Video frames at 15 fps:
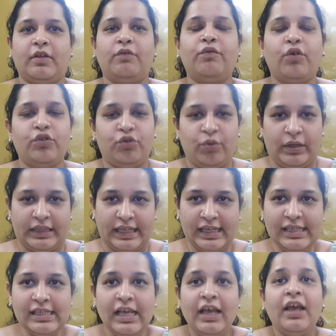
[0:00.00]
For doing
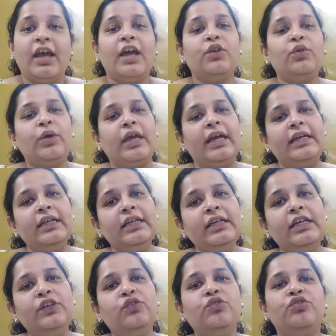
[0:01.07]
this, educator
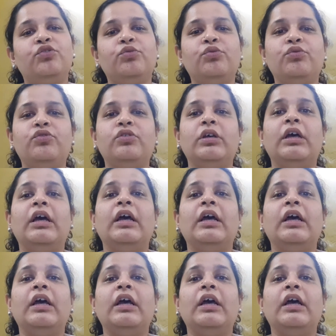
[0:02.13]
need to choose